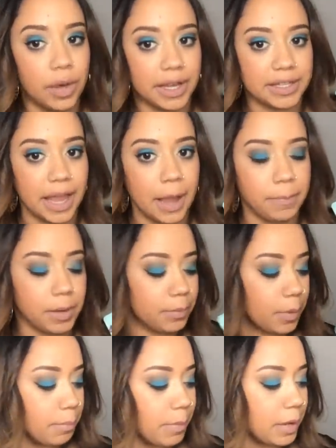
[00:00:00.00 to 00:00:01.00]
guys happy
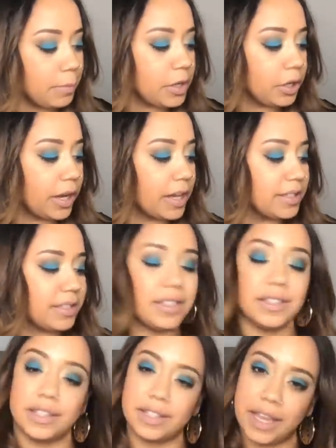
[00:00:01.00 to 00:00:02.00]
but maybe you're
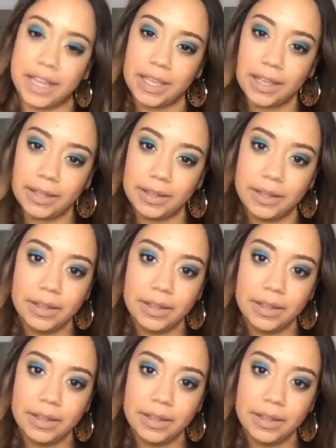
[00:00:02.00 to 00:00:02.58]
hesitant to take it